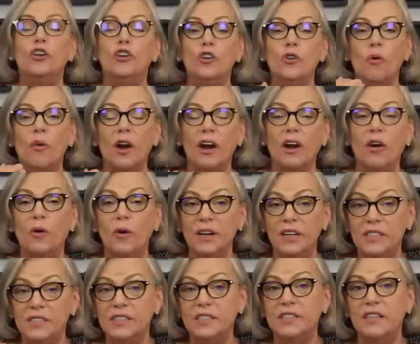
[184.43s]
you are going
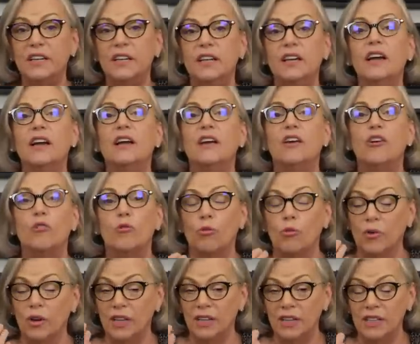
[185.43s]
to see
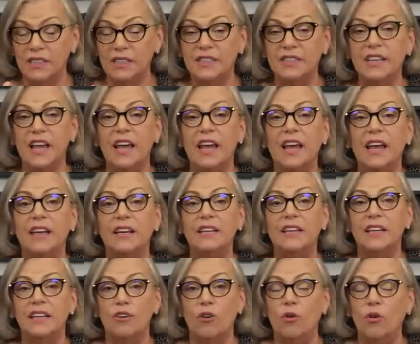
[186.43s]
real estate
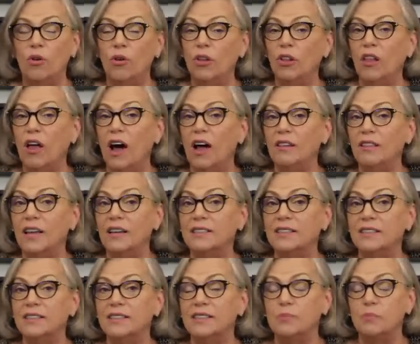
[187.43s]
get a whole lot
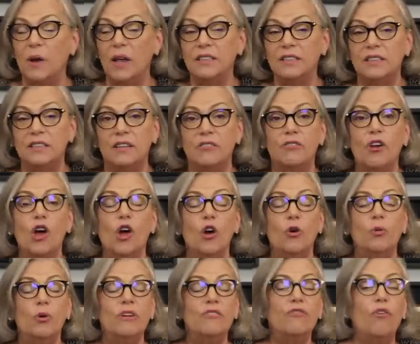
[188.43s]
less expensive.
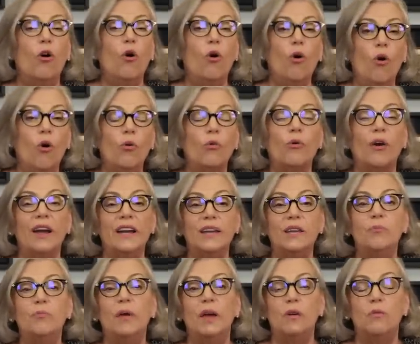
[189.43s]
We've
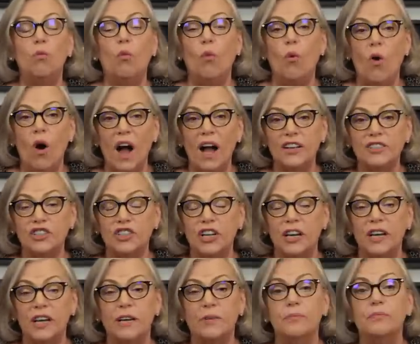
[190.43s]
already been
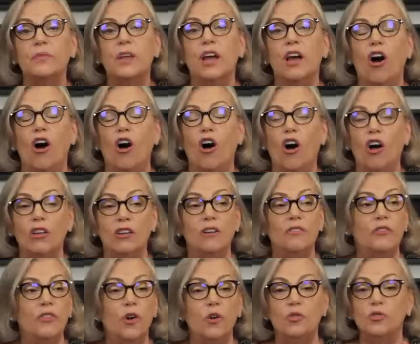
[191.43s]
watching all
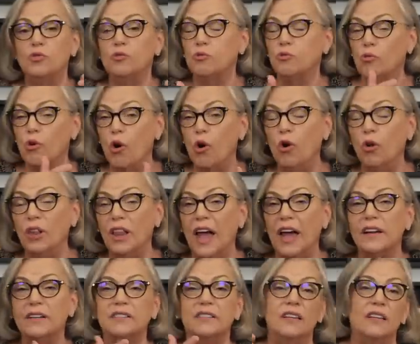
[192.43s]
of those
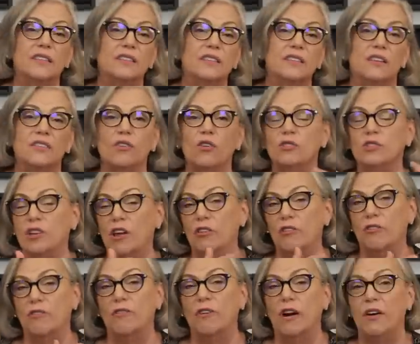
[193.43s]
Rolexes and those
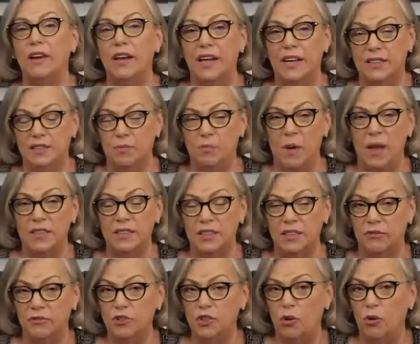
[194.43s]
other very
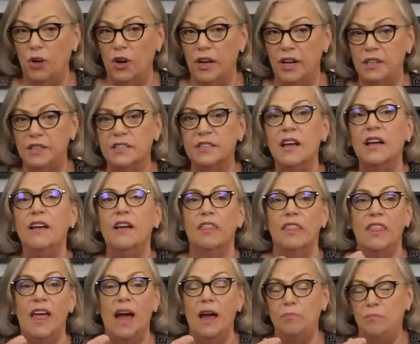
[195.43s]
expensive toys
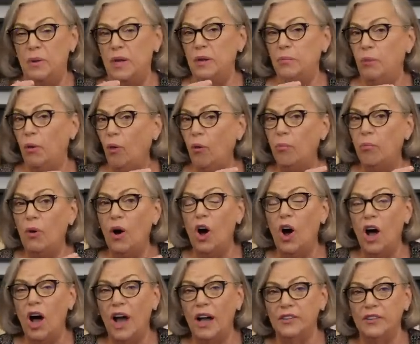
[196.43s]
that people
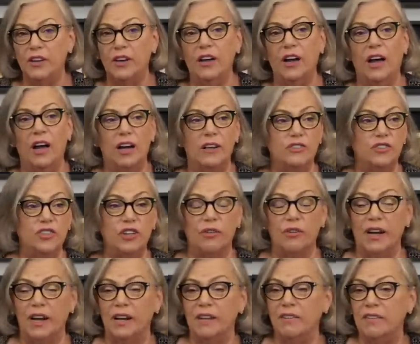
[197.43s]
bought uh,
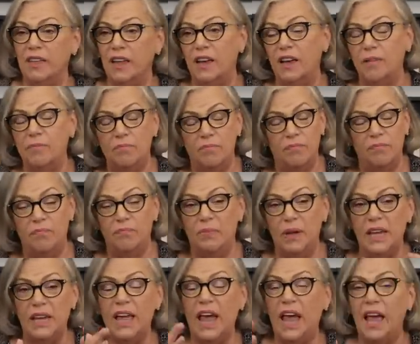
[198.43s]
during the
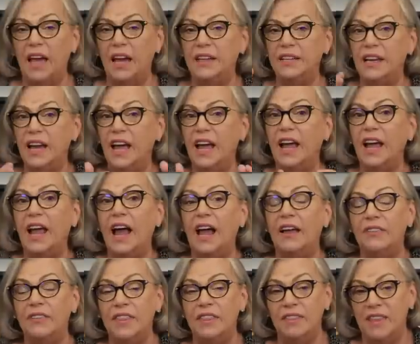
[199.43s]
big heyday,
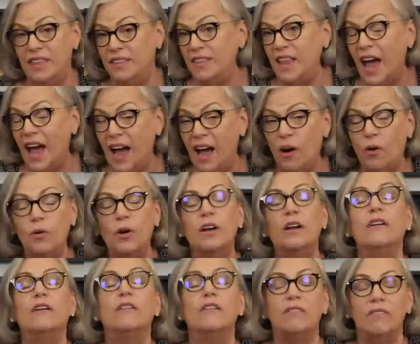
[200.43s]
and now
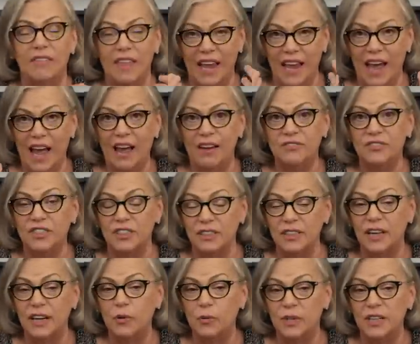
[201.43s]
they have to
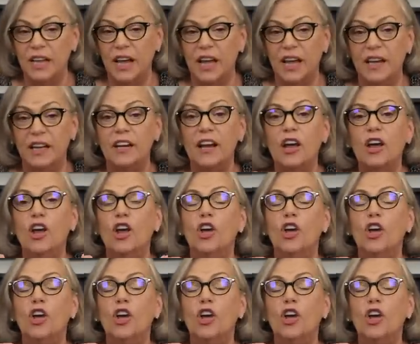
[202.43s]
liquidate.